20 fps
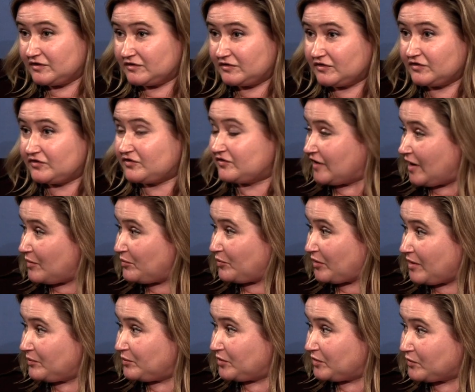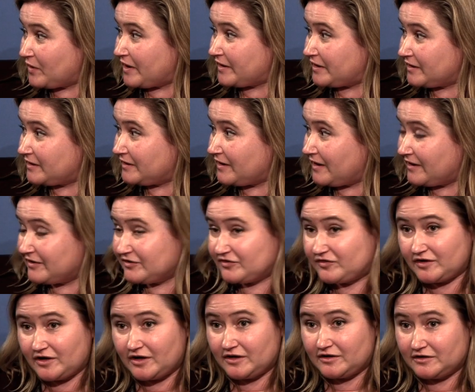to, step up and recognize
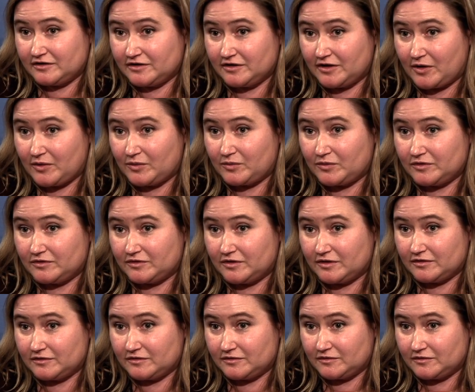that you know th